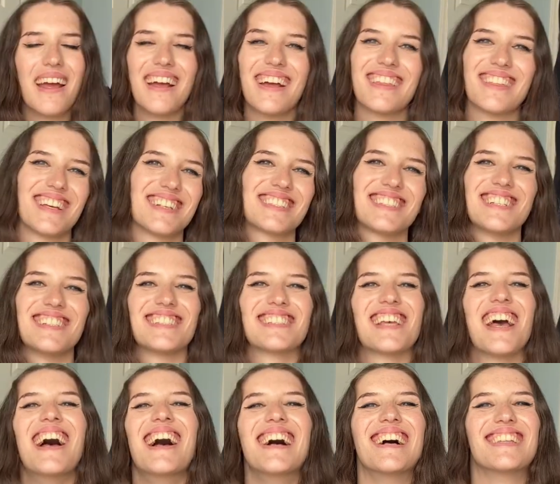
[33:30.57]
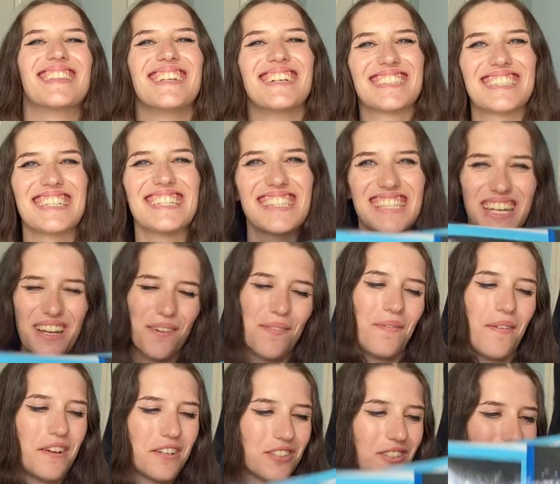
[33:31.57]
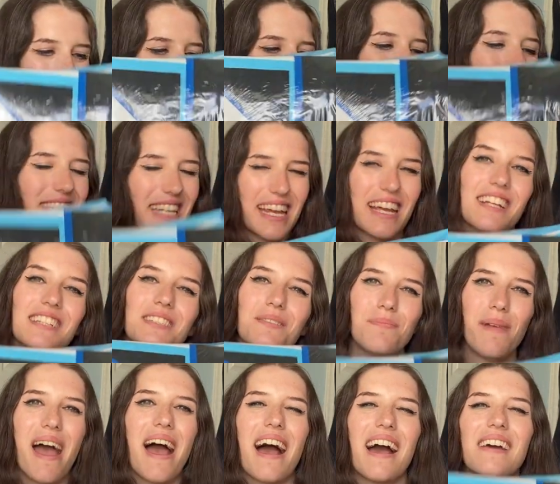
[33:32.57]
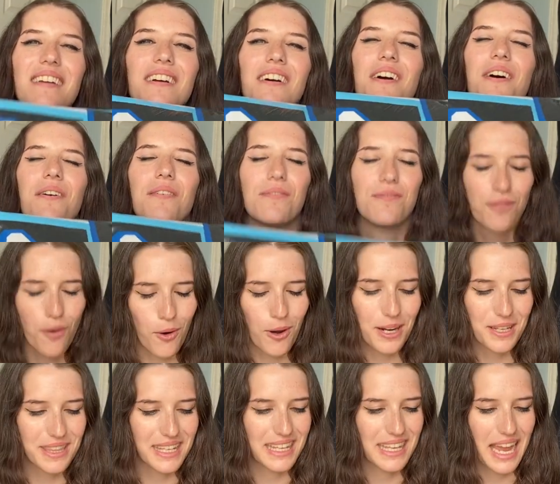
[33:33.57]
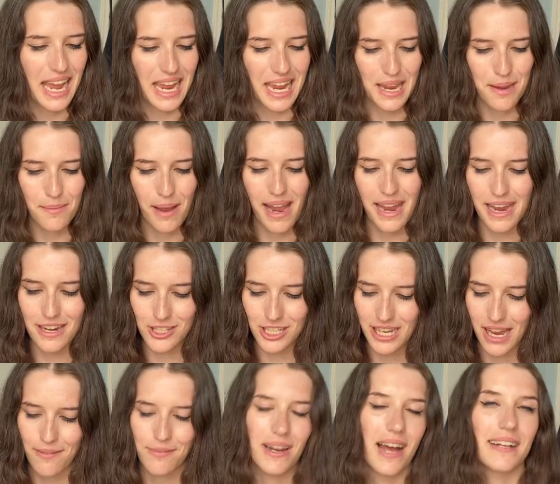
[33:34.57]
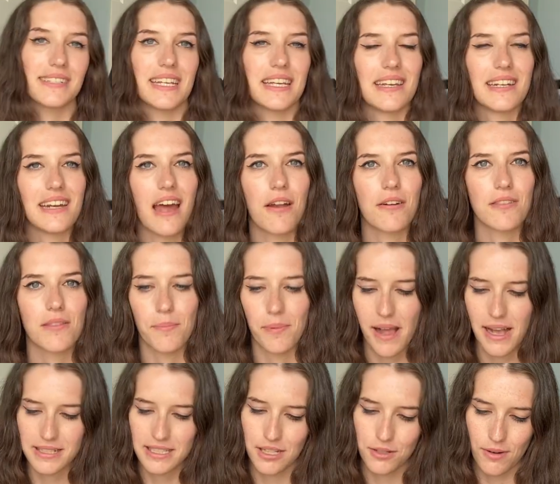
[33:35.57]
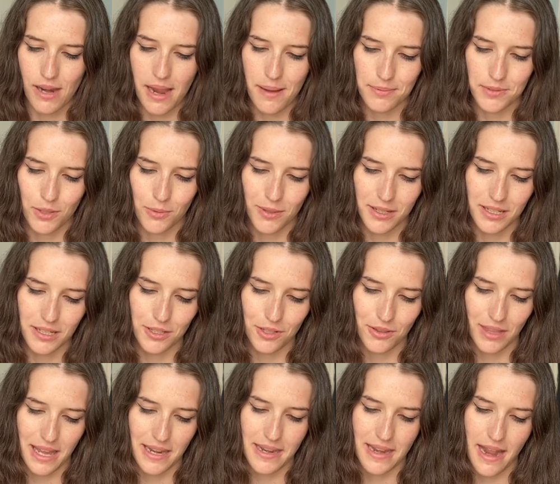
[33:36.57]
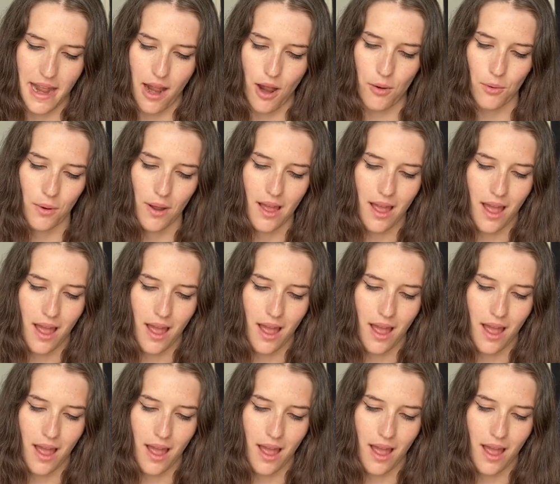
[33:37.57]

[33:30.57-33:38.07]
This is the official dance mat for the game. I actually have not taken out of the plastic wrap, so we're gonna do that now.